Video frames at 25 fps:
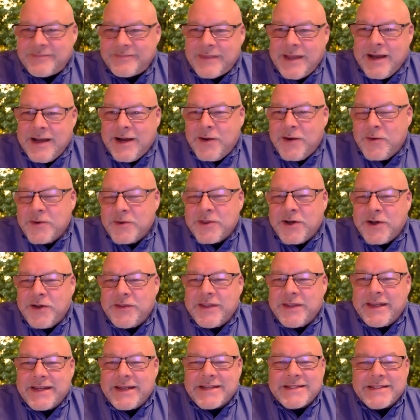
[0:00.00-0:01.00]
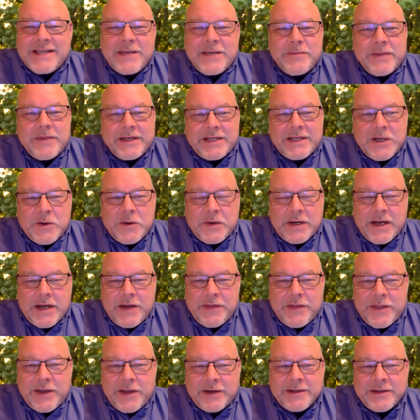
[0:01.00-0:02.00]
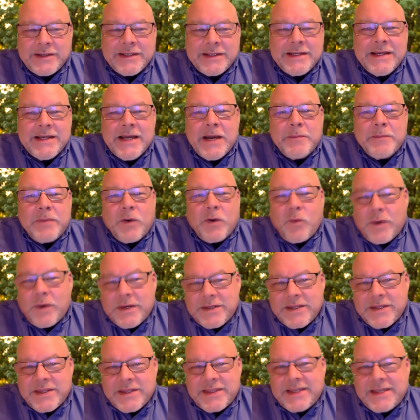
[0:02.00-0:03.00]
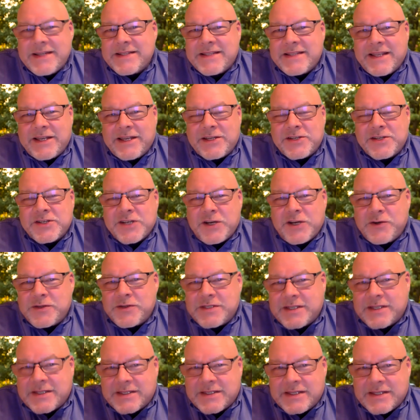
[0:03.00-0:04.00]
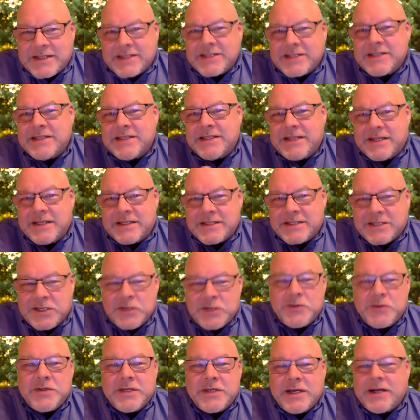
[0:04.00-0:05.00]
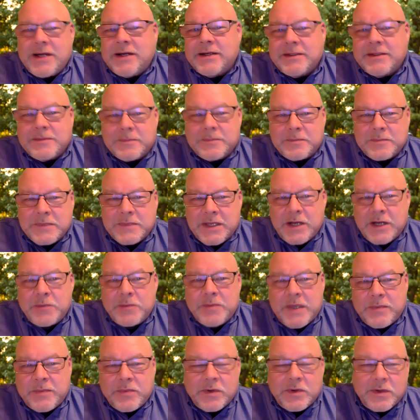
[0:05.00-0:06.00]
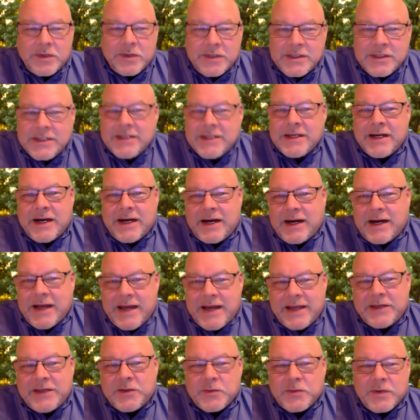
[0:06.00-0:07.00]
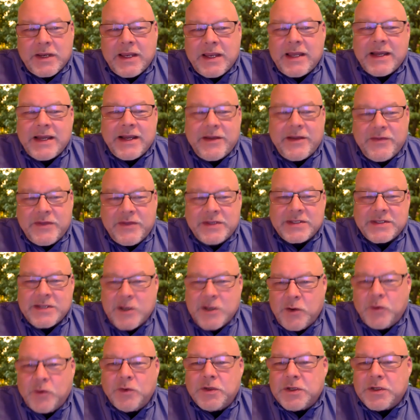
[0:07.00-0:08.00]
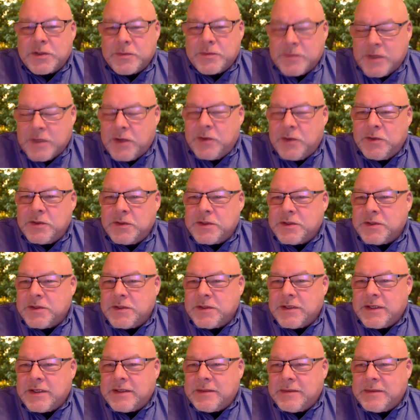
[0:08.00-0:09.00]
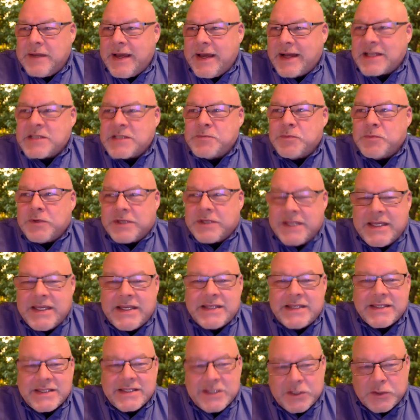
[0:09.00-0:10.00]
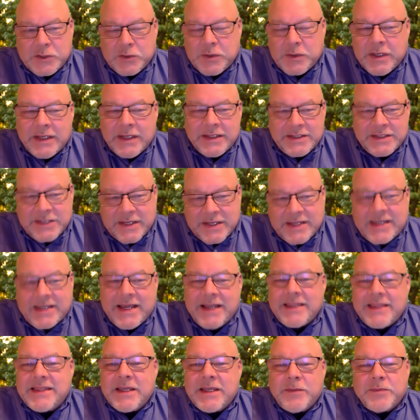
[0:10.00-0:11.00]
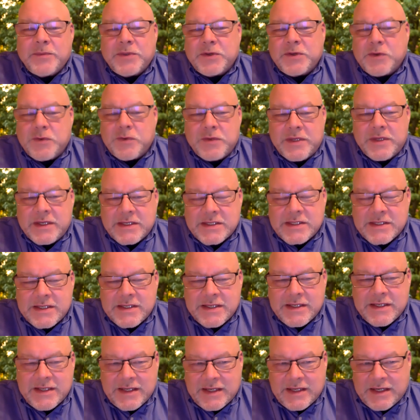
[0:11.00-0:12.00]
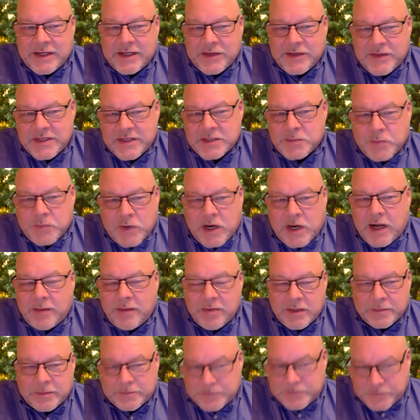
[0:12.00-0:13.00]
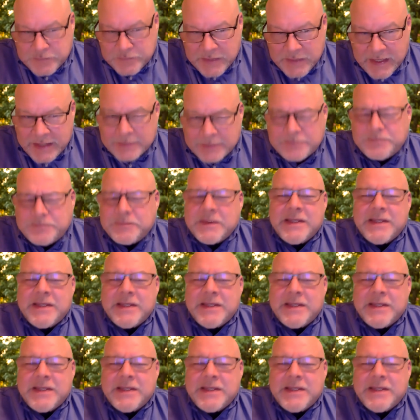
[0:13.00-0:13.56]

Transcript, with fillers: uh, with all that excitement going on there. But one of the things that it shows is these these two young young people uh, had to rely on this older older uh, expertise to to get them through this uh, this problem. And